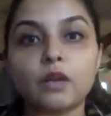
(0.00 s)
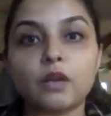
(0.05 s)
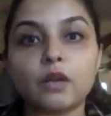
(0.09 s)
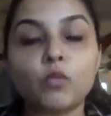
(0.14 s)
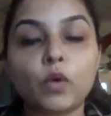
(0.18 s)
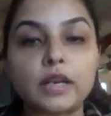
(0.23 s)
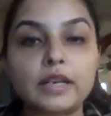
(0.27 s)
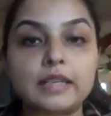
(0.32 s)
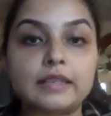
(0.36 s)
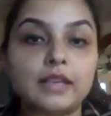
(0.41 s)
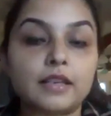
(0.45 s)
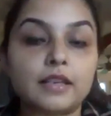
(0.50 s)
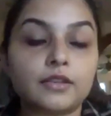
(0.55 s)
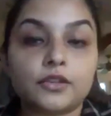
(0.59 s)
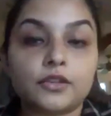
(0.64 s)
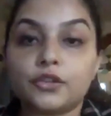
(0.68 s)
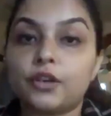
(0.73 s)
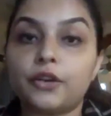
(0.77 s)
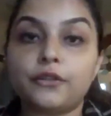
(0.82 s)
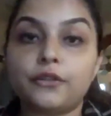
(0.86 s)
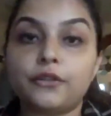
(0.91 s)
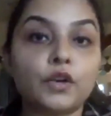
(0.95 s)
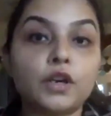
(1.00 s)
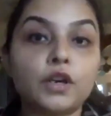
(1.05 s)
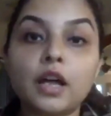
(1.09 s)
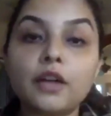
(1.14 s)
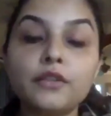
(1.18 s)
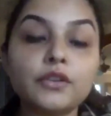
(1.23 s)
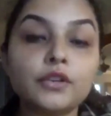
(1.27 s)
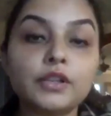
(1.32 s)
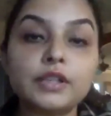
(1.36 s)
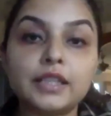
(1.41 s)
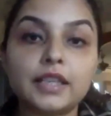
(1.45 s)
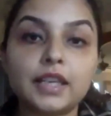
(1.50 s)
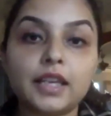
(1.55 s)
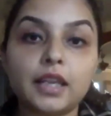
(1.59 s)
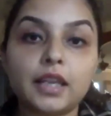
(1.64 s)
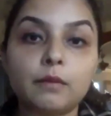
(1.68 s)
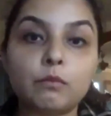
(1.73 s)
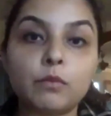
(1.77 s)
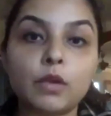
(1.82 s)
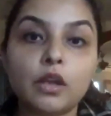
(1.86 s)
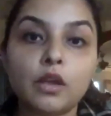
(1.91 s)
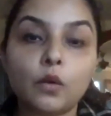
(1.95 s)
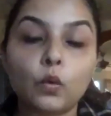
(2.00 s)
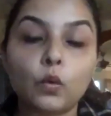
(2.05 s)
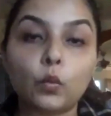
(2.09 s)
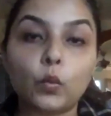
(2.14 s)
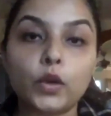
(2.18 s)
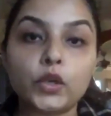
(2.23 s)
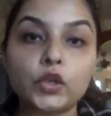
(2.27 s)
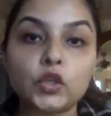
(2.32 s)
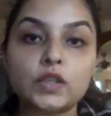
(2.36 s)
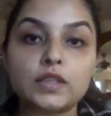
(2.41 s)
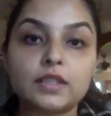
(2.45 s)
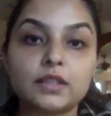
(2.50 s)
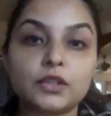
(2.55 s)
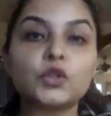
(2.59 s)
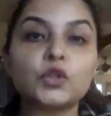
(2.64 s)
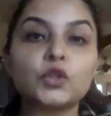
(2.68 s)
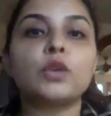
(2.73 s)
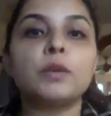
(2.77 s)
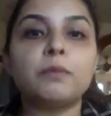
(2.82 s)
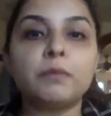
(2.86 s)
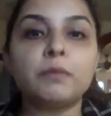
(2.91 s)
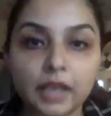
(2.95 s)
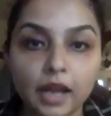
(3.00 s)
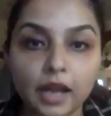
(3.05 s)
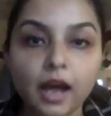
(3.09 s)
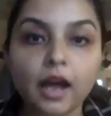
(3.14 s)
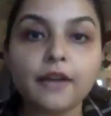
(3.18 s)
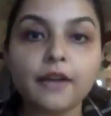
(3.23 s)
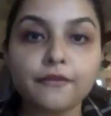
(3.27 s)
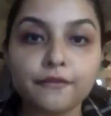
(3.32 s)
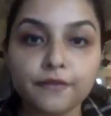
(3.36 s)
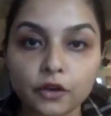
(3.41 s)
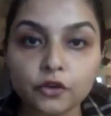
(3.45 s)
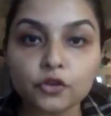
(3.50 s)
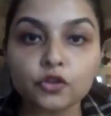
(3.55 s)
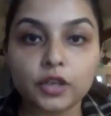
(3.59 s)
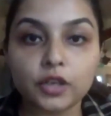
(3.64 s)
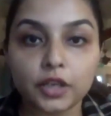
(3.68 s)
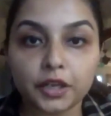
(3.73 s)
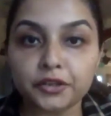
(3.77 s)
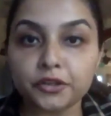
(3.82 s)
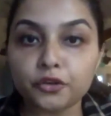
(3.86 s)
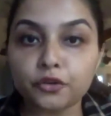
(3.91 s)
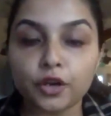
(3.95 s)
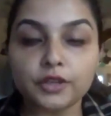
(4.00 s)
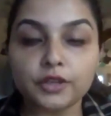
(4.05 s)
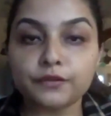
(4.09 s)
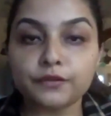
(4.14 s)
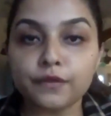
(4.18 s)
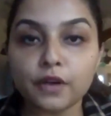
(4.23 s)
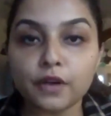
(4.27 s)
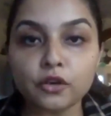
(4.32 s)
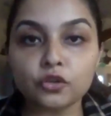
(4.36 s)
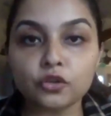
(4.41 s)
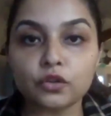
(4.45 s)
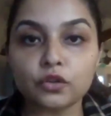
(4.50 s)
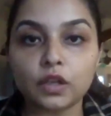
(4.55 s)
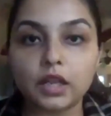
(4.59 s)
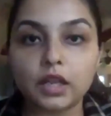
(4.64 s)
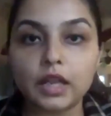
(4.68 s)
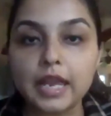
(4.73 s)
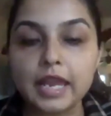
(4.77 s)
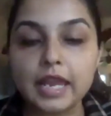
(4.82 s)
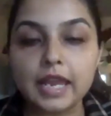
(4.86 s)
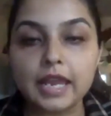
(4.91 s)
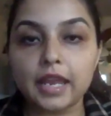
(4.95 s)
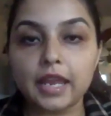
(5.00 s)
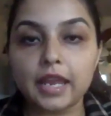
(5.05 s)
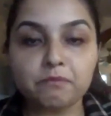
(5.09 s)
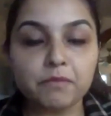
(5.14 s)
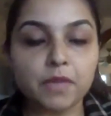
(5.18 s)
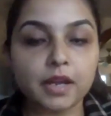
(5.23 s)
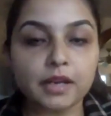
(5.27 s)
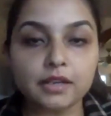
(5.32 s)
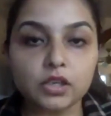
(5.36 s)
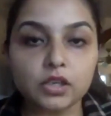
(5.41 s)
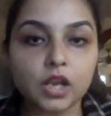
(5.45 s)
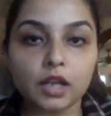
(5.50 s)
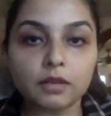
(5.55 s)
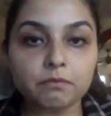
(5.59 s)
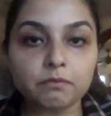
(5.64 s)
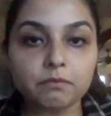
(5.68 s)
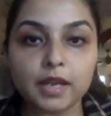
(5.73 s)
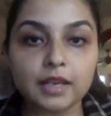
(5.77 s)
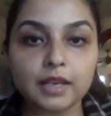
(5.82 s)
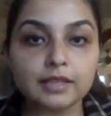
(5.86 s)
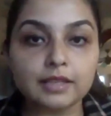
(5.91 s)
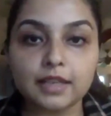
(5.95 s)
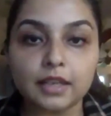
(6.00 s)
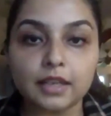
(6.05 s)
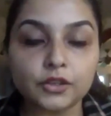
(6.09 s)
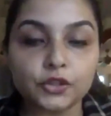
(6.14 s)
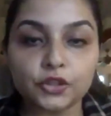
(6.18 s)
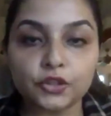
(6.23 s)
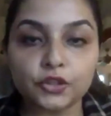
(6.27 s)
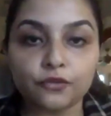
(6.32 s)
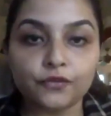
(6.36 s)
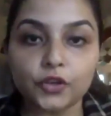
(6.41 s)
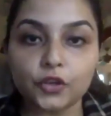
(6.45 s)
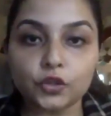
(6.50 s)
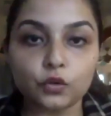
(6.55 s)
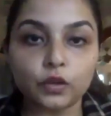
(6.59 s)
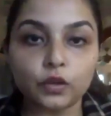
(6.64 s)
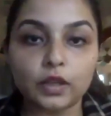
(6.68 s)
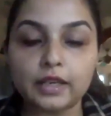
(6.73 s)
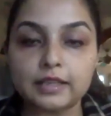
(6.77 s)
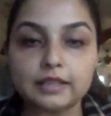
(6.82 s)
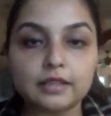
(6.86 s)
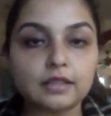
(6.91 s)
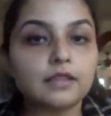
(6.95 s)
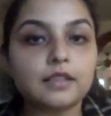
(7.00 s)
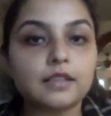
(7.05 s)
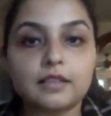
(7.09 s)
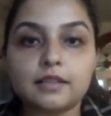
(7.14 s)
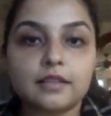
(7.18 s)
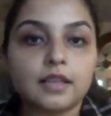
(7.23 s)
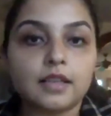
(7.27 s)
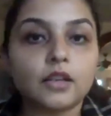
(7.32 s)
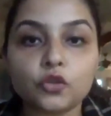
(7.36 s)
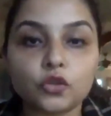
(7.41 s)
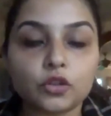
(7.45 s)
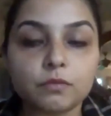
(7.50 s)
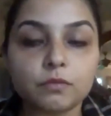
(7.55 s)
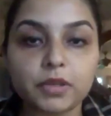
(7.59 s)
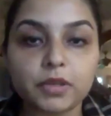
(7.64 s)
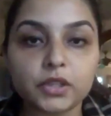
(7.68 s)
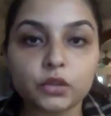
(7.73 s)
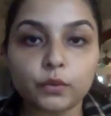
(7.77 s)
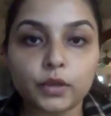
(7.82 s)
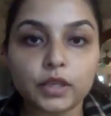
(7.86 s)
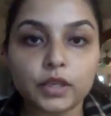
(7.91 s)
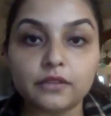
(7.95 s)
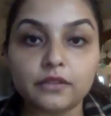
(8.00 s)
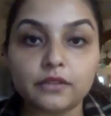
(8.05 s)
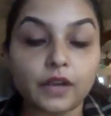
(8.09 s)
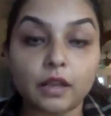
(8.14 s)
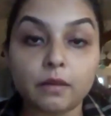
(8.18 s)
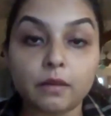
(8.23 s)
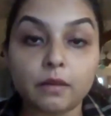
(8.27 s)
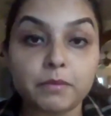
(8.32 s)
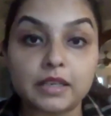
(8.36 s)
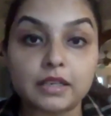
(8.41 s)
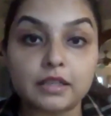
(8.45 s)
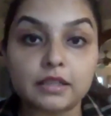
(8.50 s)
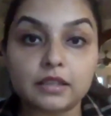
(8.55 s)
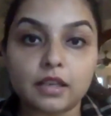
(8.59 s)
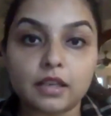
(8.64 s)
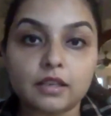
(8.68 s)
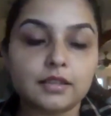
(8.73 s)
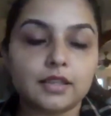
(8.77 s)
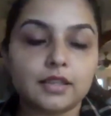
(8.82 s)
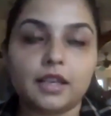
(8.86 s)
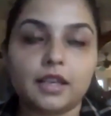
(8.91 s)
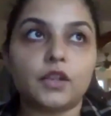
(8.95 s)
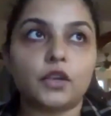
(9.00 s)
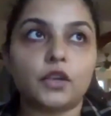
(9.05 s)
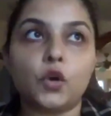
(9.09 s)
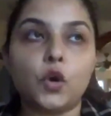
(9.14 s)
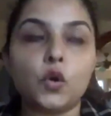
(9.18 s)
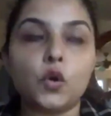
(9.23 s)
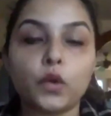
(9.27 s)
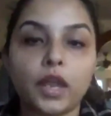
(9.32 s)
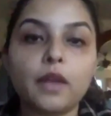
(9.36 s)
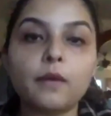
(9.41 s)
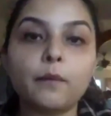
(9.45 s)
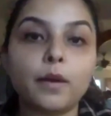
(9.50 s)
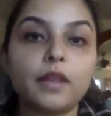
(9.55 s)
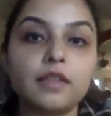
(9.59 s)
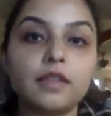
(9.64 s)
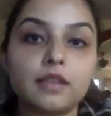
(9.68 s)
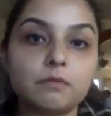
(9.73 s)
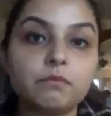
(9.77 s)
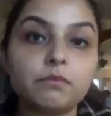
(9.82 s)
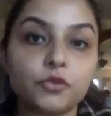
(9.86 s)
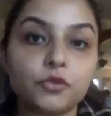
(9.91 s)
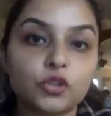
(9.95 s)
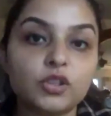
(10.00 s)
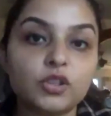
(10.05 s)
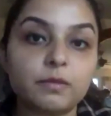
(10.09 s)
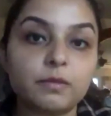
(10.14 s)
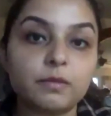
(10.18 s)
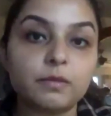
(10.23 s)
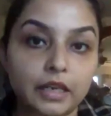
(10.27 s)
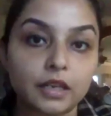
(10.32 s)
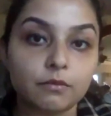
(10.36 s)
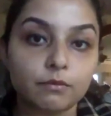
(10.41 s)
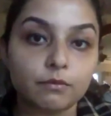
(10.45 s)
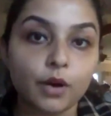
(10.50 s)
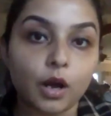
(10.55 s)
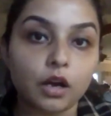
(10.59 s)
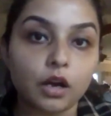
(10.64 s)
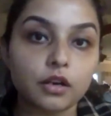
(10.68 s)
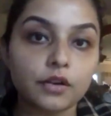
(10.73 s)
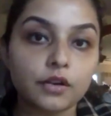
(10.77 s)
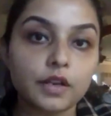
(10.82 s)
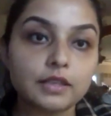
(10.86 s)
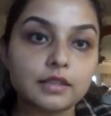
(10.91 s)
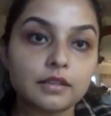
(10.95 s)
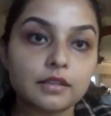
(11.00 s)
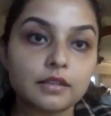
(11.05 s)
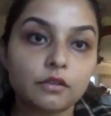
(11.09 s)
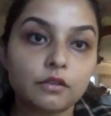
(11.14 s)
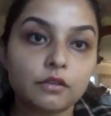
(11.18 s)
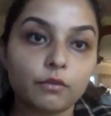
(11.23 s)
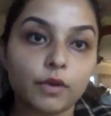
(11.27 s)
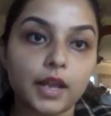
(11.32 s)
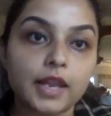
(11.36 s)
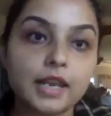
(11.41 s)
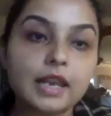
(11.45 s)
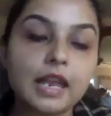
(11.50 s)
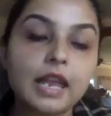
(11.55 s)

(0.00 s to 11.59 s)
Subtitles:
what is necessary. For another team, which is extremely high functioning and cross functional, it might not make sense to visualize the distinction between development and testing. They're okay with it just being in progress, right?